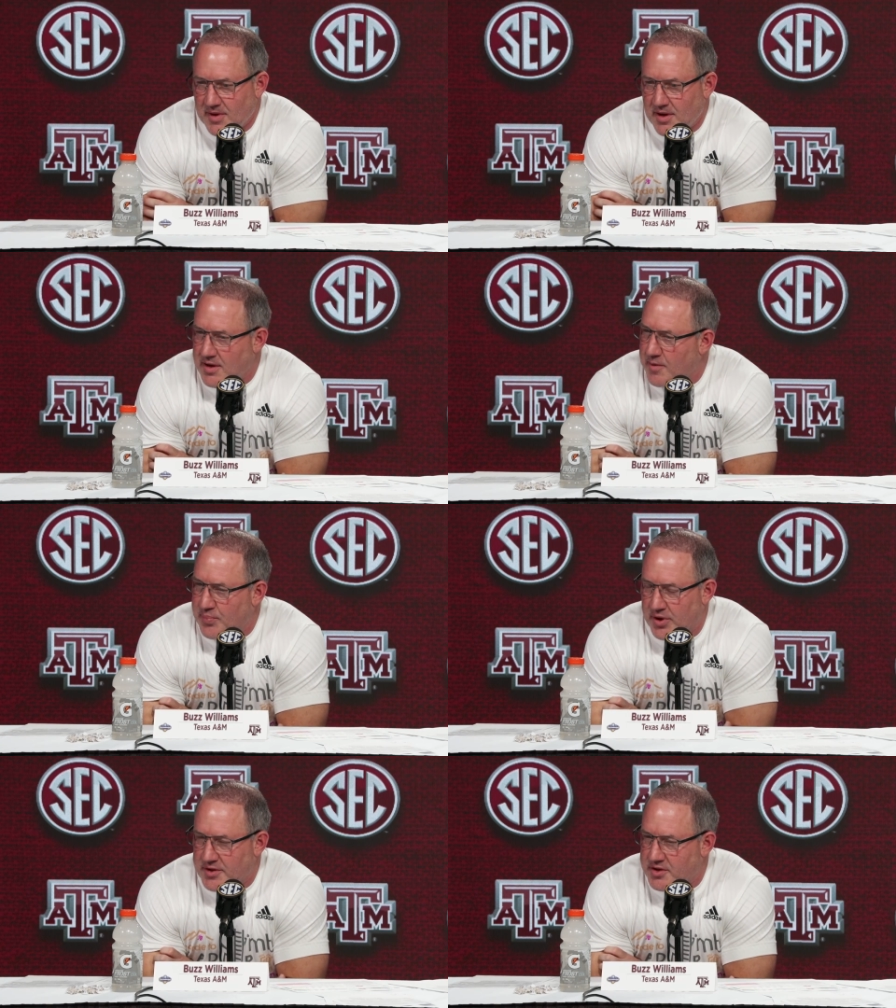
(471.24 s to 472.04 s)
And they
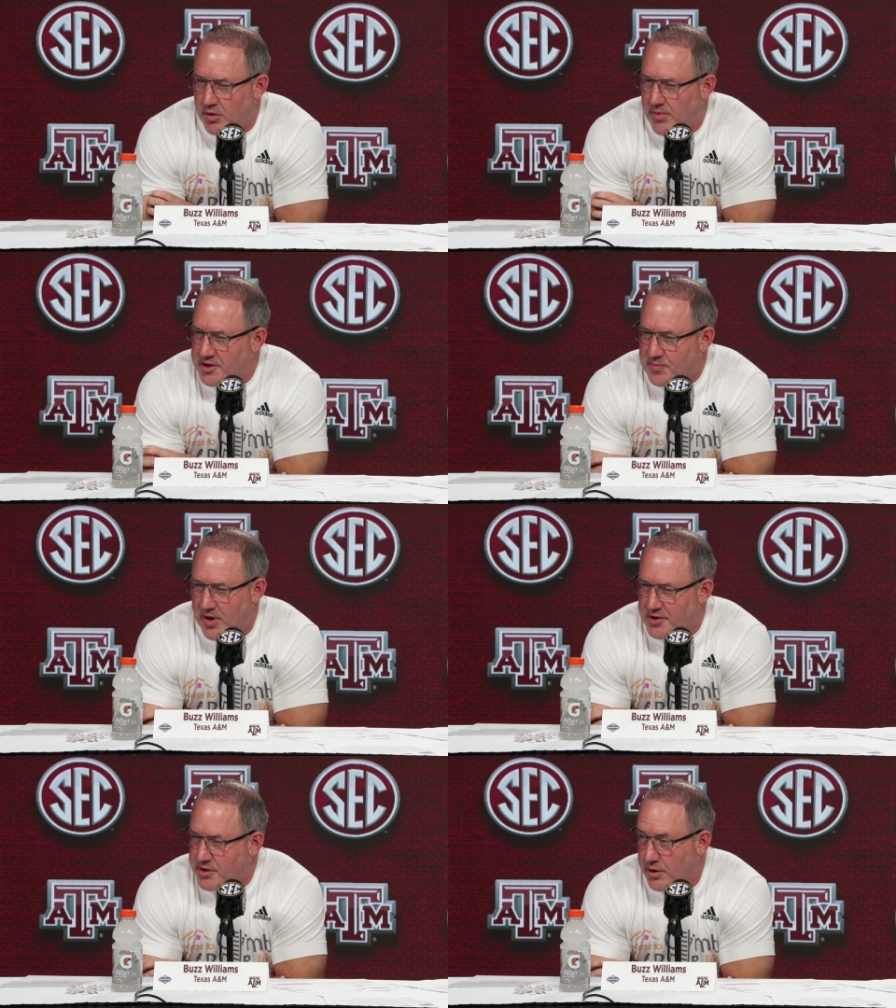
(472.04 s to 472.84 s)
put so much
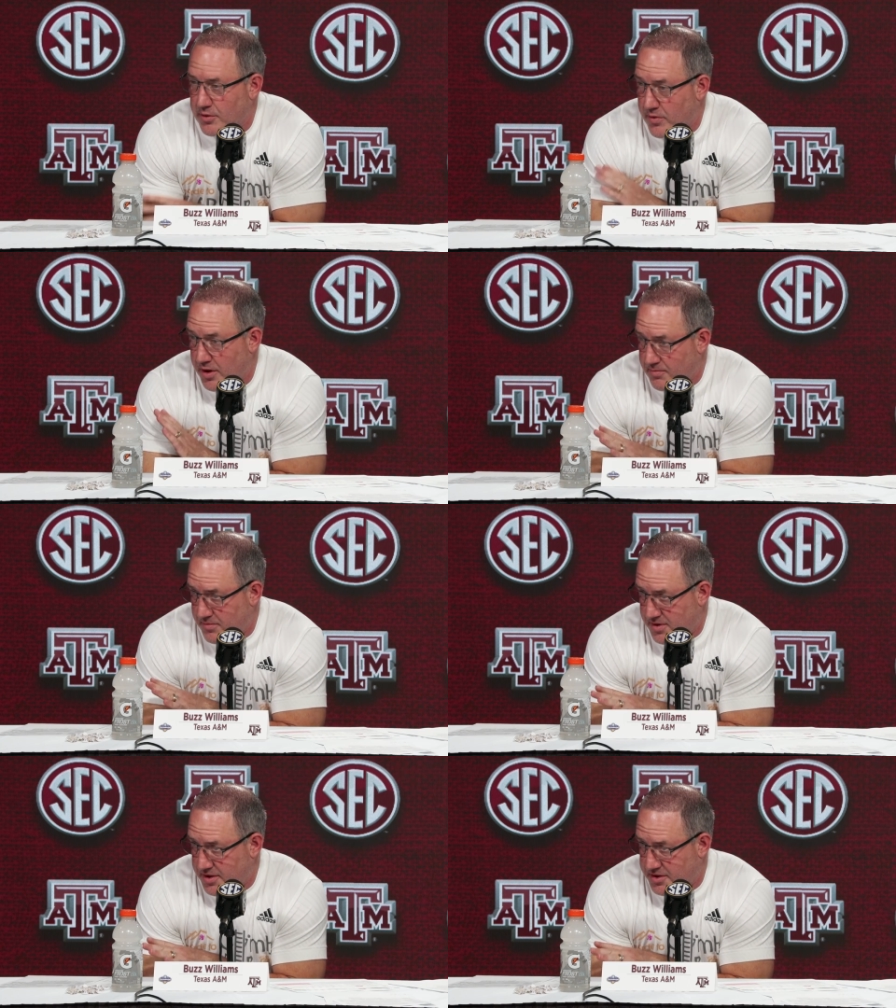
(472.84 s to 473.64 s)
pressure on the rim,
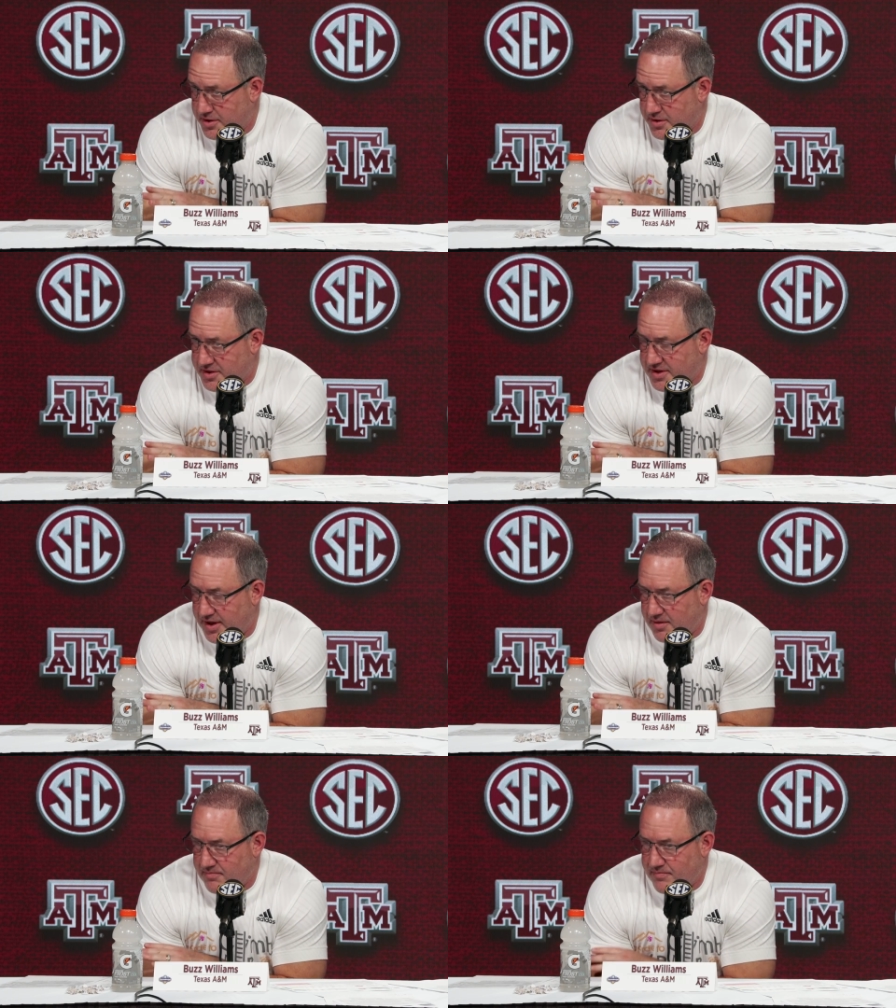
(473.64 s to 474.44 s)
this year's
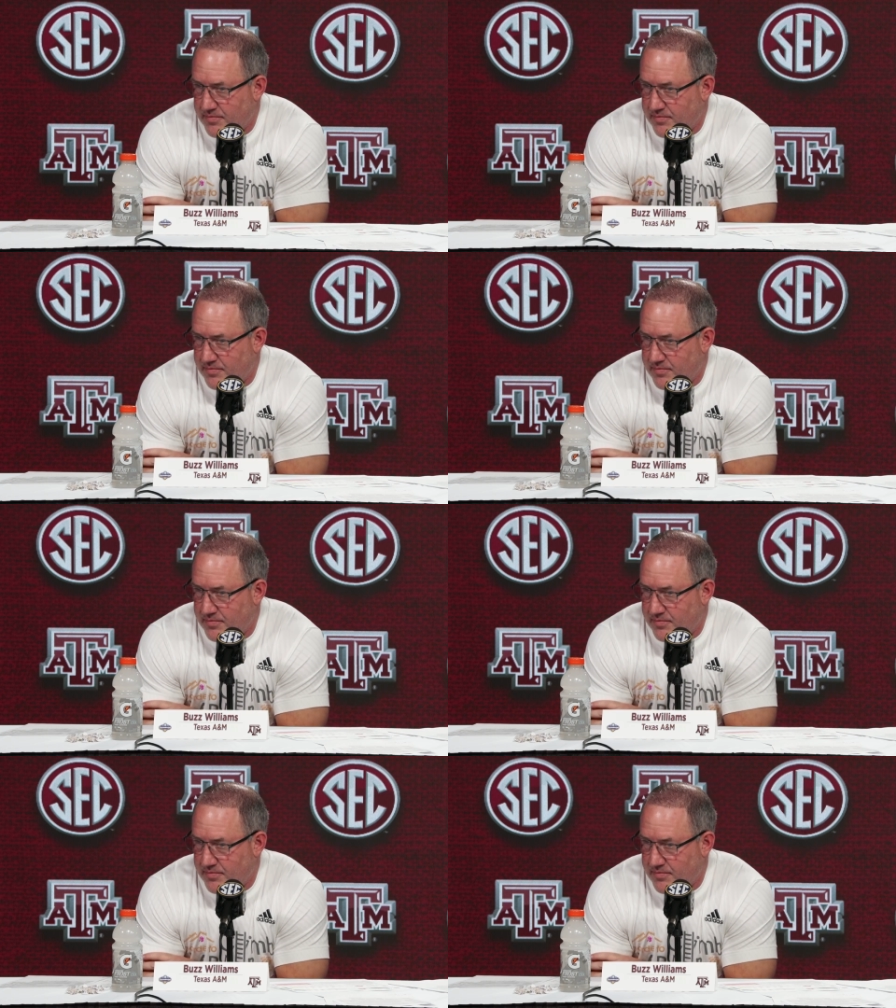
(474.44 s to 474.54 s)
team.